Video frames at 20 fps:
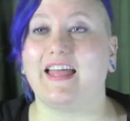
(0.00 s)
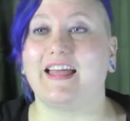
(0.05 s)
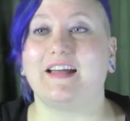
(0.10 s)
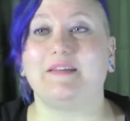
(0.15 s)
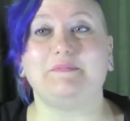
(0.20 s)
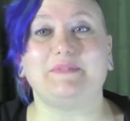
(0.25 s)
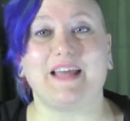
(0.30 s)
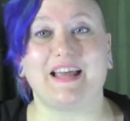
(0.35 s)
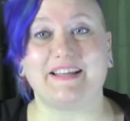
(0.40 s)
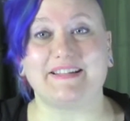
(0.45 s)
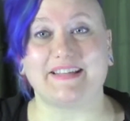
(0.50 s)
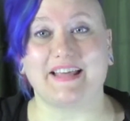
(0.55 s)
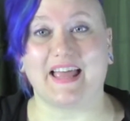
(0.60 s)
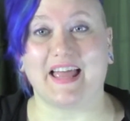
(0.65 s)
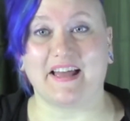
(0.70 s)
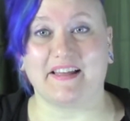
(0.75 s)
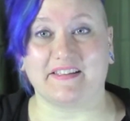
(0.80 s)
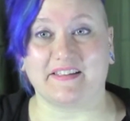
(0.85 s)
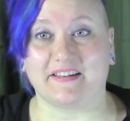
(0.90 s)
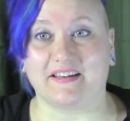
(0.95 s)
I'm Tessa
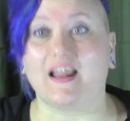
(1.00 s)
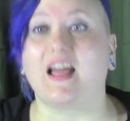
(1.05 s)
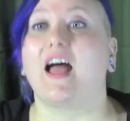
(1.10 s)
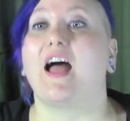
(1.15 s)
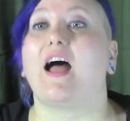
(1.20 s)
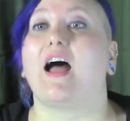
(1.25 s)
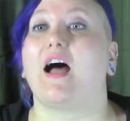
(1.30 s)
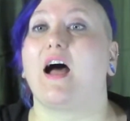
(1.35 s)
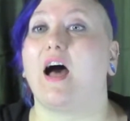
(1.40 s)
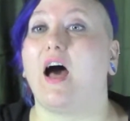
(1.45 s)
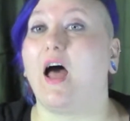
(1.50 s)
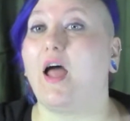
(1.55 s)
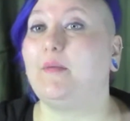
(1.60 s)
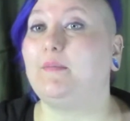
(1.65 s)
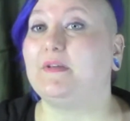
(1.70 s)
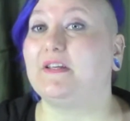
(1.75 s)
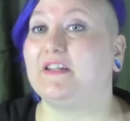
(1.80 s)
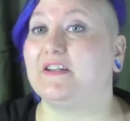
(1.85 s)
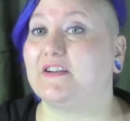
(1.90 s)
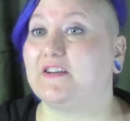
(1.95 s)
Allen.
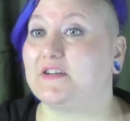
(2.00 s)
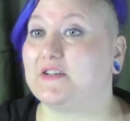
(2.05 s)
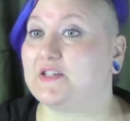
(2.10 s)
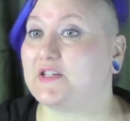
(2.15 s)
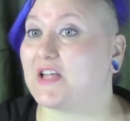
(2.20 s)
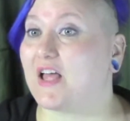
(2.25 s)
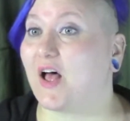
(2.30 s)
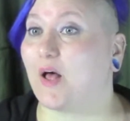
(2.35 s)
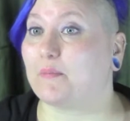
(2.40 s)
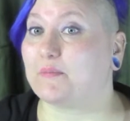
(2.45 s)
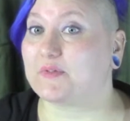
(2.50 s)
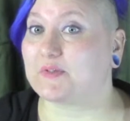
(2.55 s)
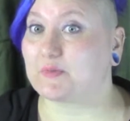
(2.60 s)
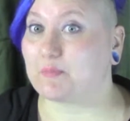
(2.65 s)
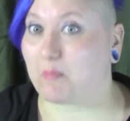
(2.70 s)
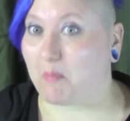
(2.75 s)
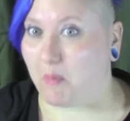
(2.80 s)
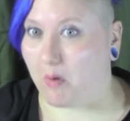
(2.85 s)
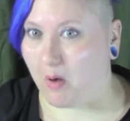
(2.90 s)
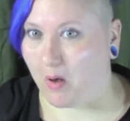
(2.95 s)
I'm here to help
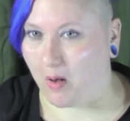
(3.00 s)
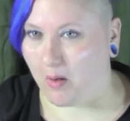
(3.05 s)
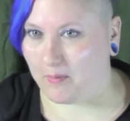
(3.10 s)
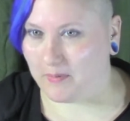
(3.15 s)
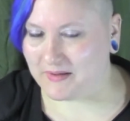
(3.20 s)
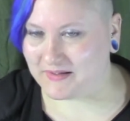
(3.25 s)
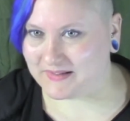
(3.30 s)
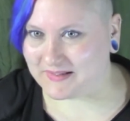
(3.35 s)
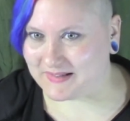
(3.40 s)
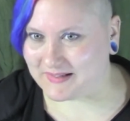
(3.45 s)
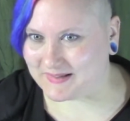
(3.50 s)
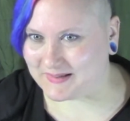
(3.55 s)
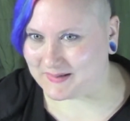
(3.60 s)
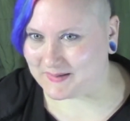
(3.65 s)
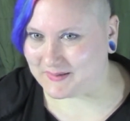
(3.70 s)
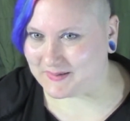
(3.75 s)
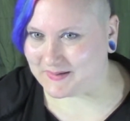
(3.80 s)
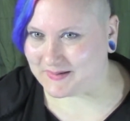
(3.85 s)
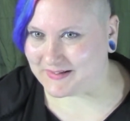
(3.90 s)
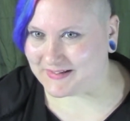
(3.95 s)
small business
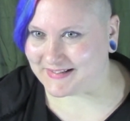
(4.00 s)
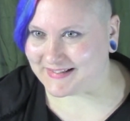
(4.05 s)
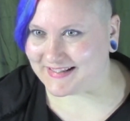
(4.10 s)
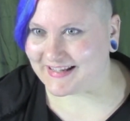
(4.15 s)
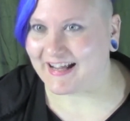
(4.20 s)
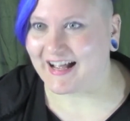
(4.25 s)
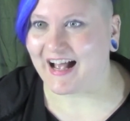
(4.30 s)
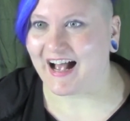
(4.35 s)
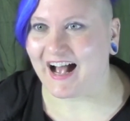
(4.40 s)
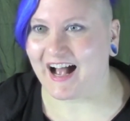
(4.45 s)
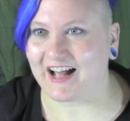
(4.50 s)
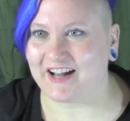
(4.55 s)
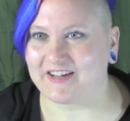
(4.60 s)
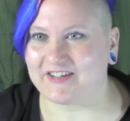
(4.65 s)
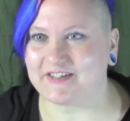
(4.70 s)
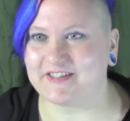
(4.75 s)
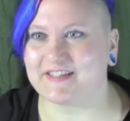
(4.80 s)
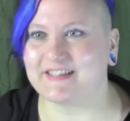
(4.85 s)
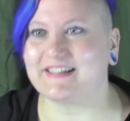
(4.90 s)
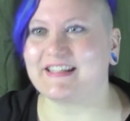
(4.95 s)
owners
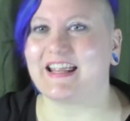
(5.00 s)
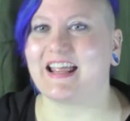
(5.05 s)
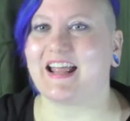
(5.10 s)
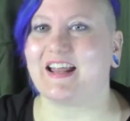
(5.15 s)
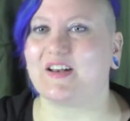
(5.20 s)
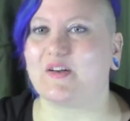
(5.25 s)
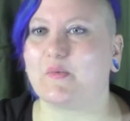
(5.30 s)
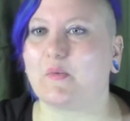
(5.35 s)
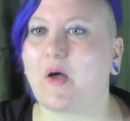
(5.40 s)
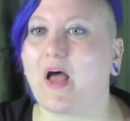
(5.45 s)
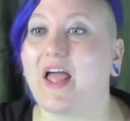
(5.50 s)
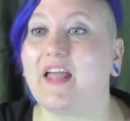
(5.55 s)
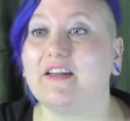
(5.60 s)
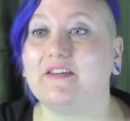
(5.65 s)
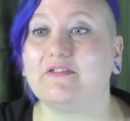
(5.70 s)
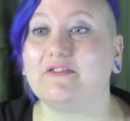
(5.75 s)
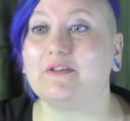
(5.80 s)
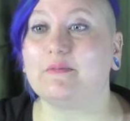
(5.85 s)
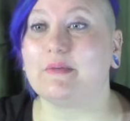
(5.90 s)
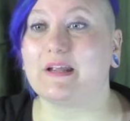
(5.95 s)
understand what
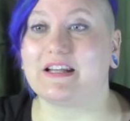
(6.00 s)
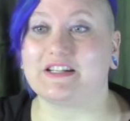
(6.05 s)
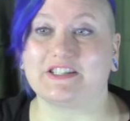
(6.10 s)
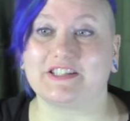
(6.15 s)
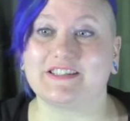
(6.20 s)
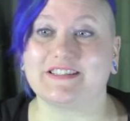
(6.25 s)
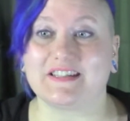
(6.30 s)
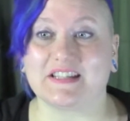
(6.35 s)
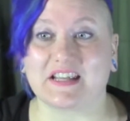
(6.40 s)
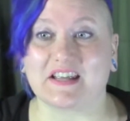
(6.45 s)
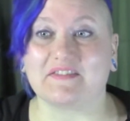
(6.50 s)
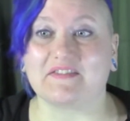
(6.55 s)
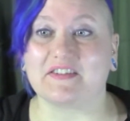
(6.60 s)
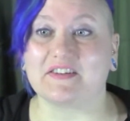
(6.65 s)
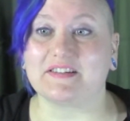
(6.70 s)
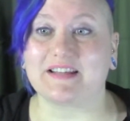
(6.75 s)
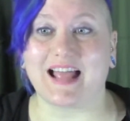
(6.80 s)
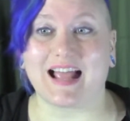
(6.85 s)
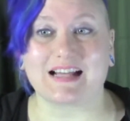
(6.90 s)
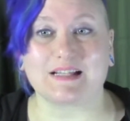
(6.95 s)
information to give
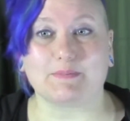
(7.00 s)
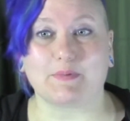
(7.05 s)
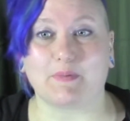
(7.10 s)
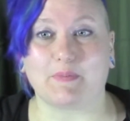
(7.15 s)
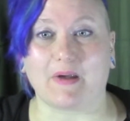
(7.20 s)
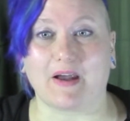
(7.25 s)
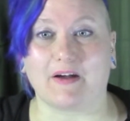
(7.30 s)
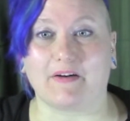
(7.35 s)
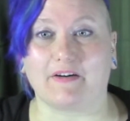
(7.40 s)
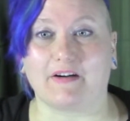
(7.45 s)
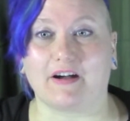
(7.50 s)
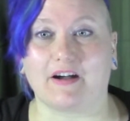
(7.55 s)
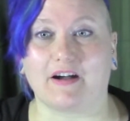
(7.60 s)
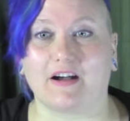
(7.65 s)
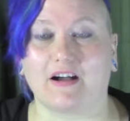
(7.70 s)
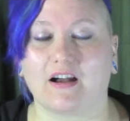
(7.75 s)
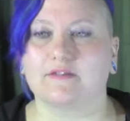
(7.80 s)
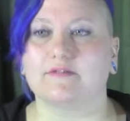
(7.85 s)
their tax preparer.